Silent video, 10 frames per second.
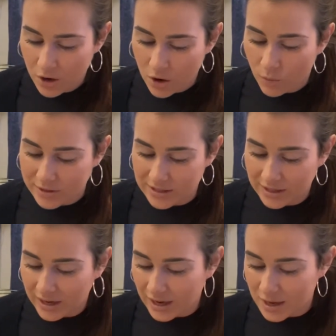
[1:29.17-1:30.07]
Once
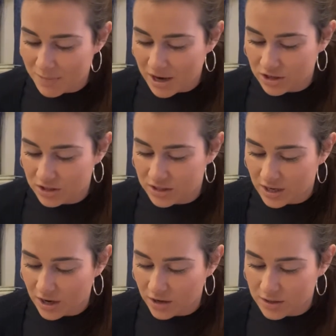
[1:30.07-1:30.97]
again, I imagined
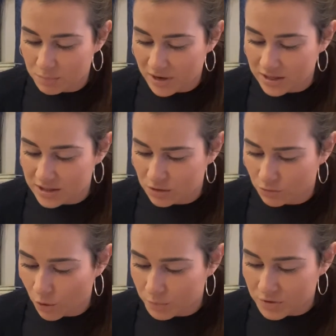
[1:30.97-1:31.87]
snares and pits and
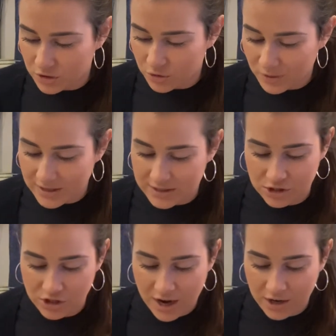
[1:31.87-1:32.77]
ropes and swings and
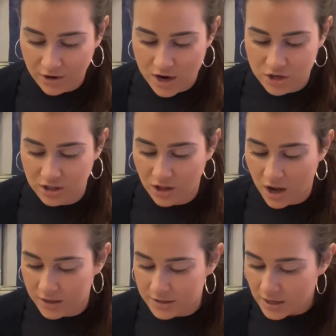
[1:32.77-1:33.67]
giant crashing
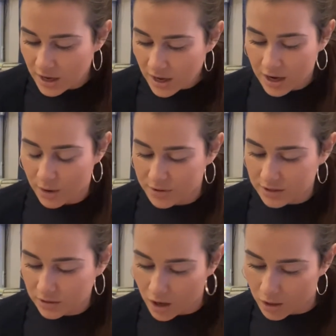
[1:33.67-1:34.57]
logs. It
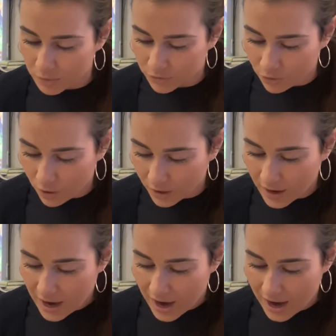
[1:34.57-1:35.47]
wasn't long before
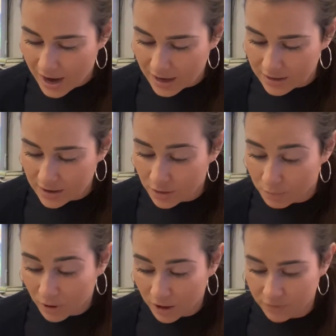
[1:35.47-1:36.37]
I had the
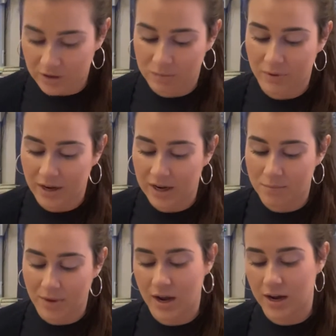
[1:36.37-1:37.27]
perfect plan
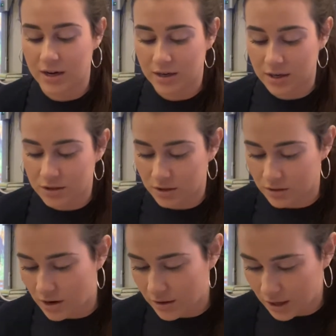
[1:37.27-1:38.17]
in my head. I turned
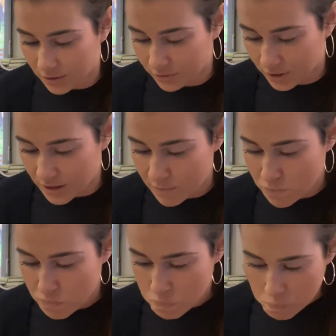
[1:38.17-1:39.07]
around carefully
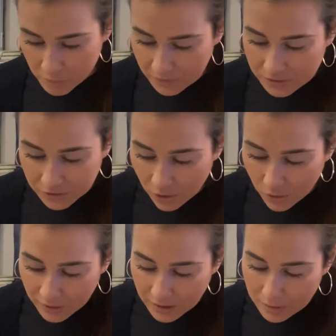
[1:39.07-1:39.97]
and
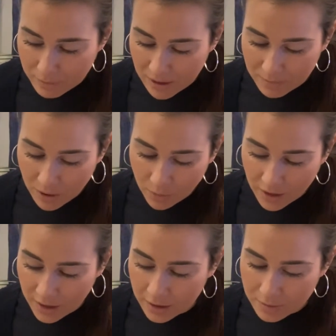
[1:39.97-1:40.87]
slowly made my
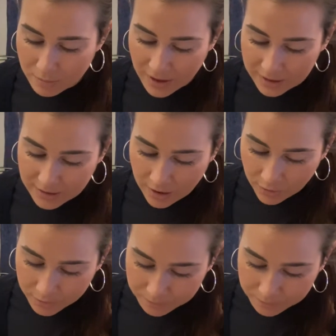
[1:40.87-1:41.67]
way back down.